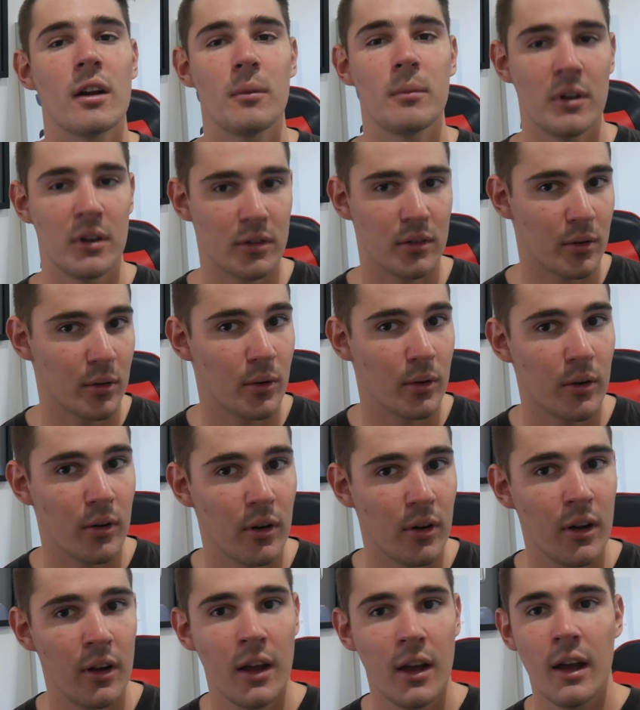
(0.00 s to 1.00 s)
I'm not
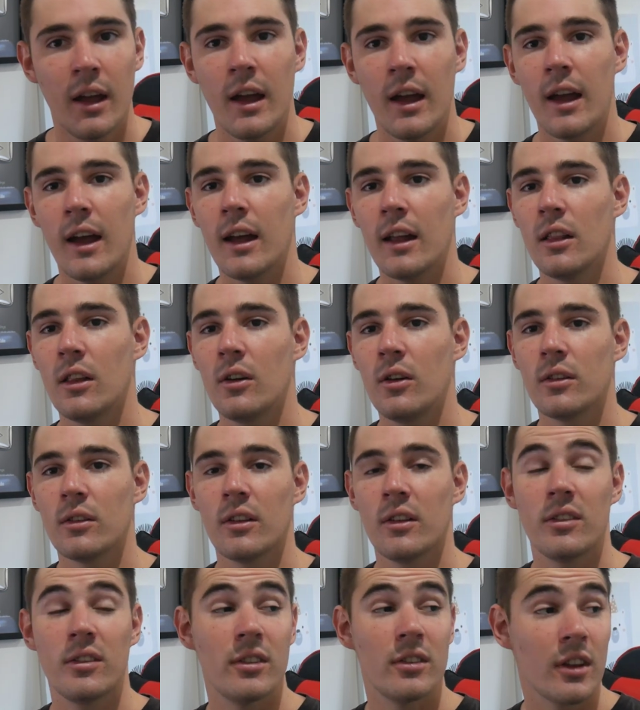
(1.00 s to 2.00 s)
sure how long
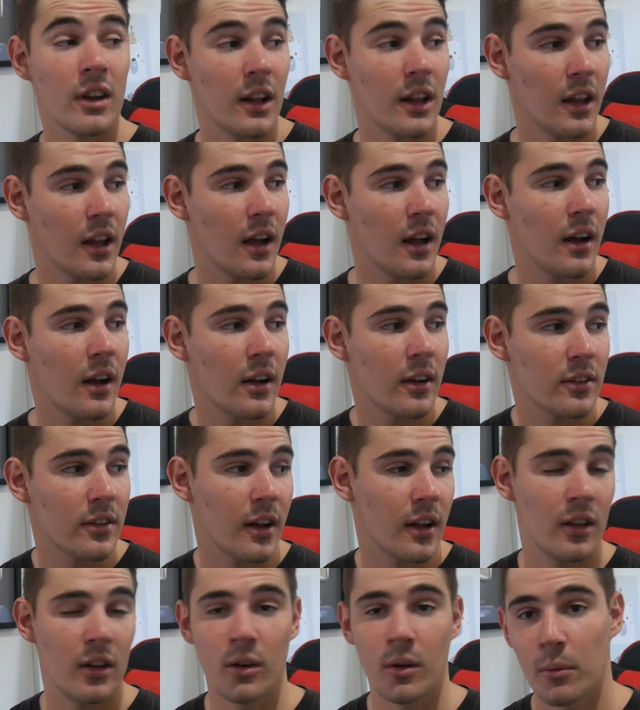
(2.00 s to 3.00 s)
this is going to last,
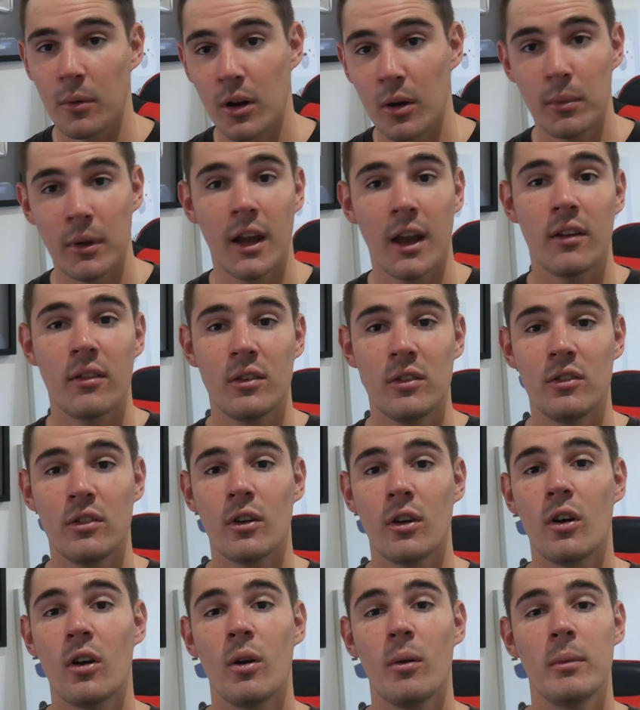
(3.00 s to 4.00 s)
how long I'm going to be out of a
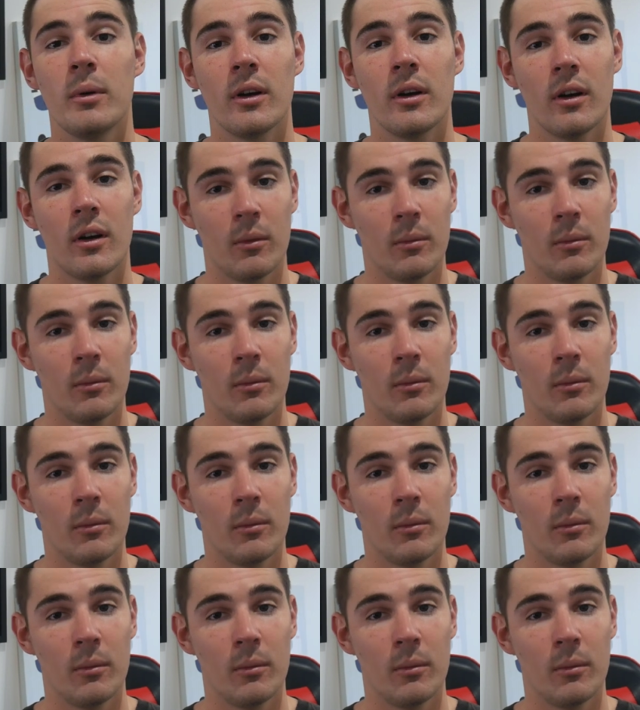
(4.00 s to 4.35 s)
job.